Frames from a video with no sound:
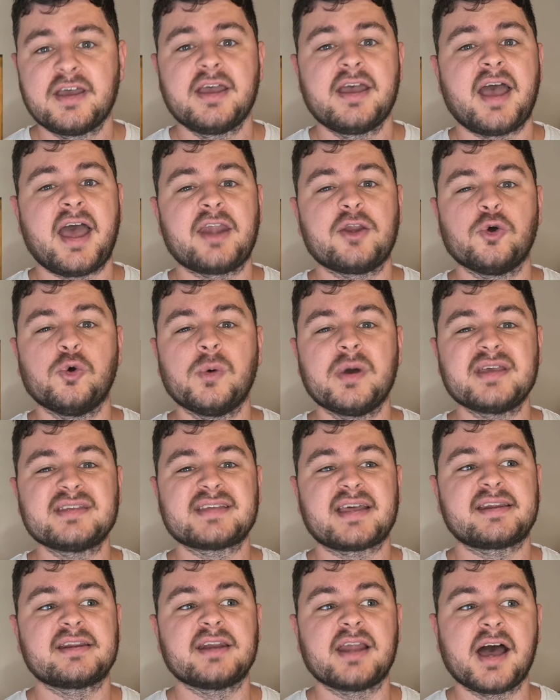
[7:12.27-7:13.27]
and always
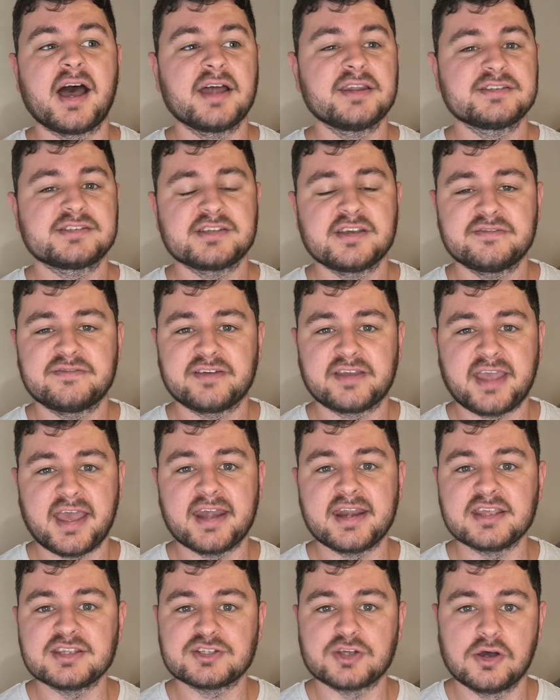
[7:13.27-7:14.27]
had an answer for
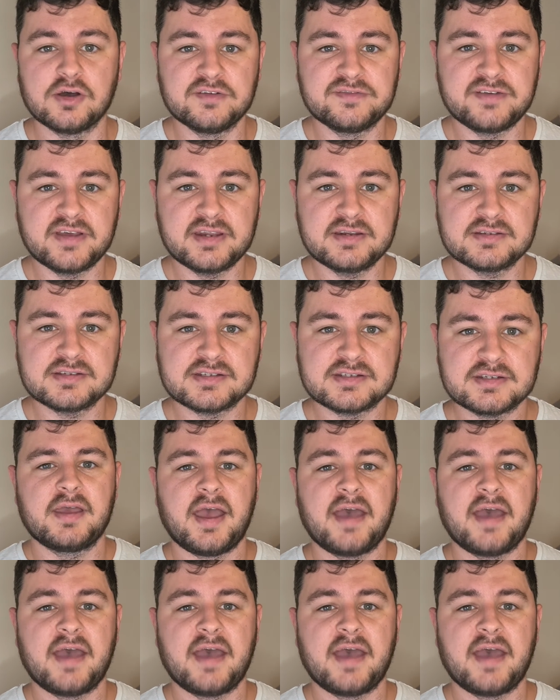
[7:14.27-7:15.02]
Kenny's offense,